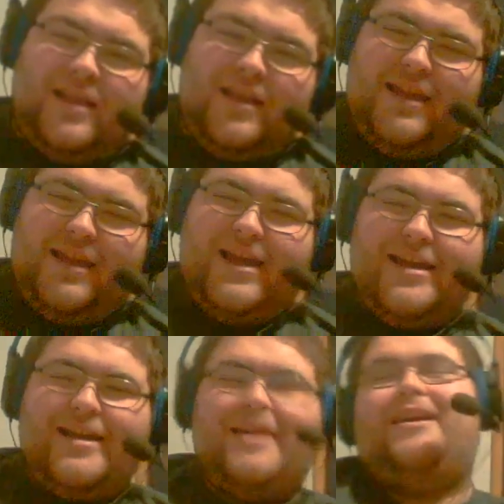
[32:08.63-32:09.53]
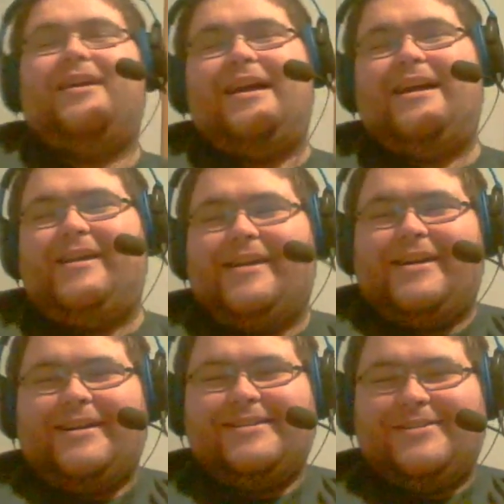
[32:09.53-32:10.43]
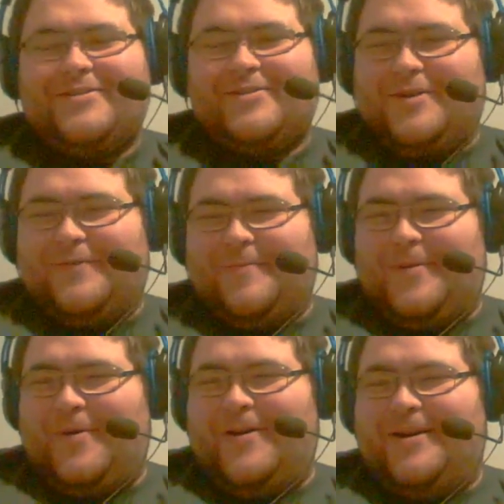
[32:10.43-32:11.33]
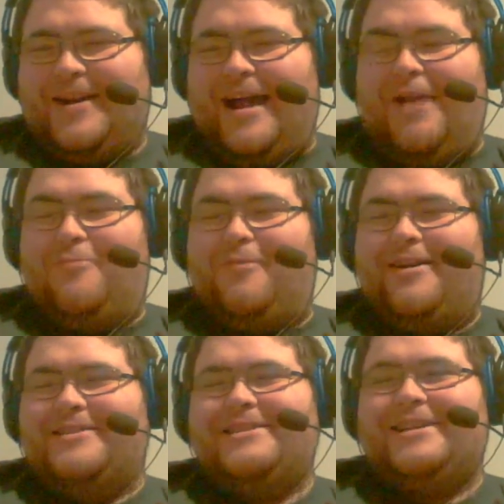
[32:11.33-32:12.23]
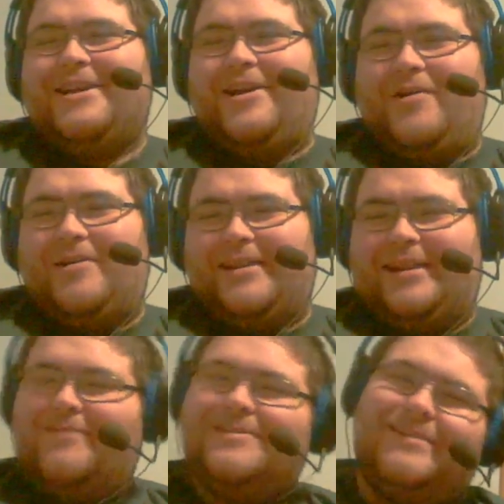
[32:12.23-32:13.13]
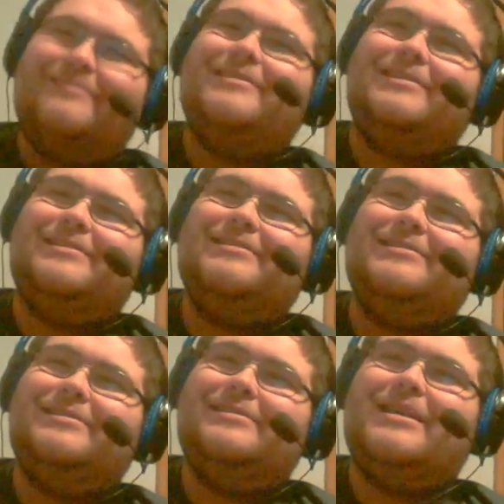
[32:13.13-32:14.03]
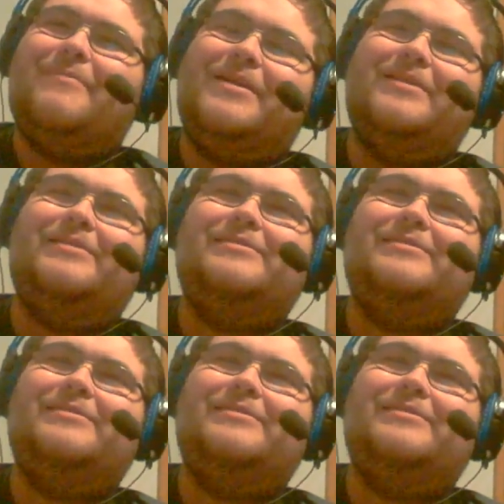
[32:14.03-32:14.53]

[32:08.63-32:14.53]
Yeah, I don't know if I'm going or not. I wanted to go, and then I was like, I mean,